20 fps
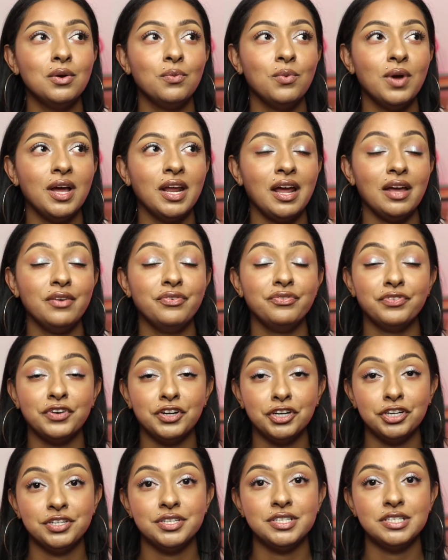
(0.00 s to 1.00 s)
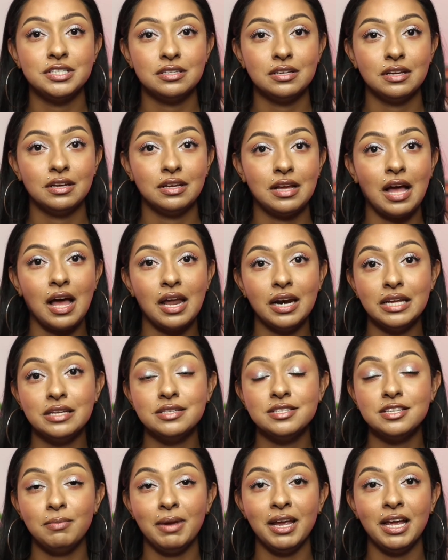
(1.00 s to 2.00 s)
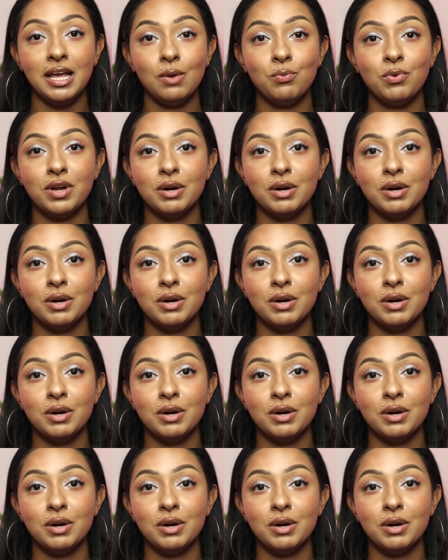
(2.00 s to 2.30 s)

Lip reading: when I first got into makeup,